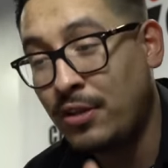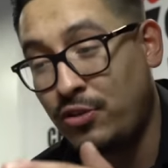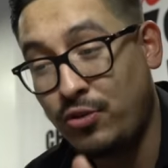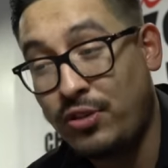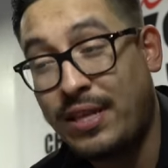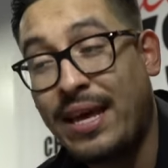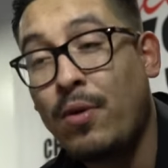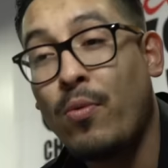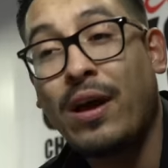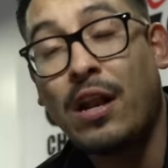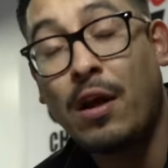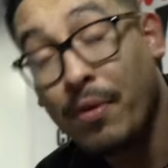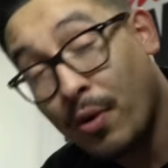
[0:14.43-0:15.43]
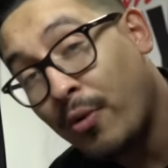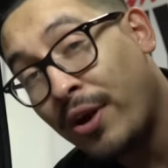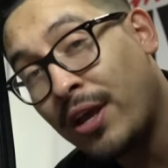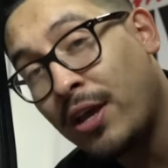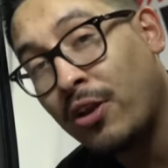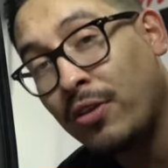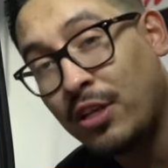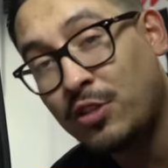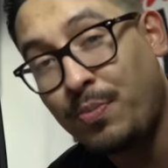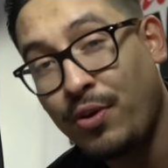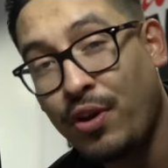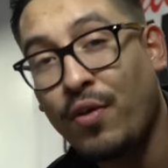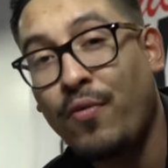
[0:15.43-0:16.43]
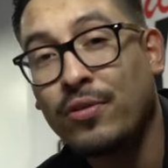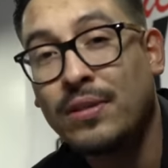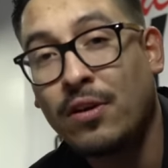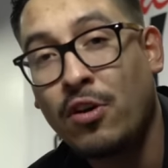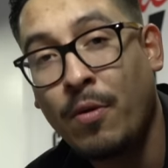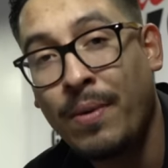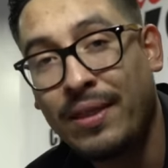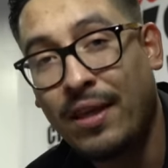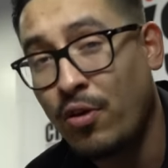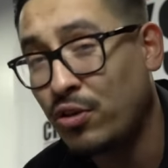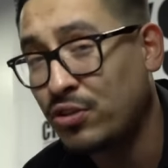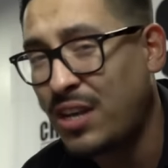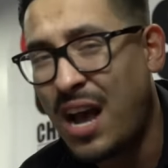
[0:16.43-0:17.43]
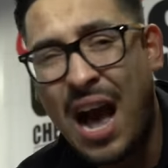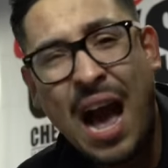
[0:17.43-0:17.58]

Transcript: Today, we're gonna be working on this beautiful Tacoma that goes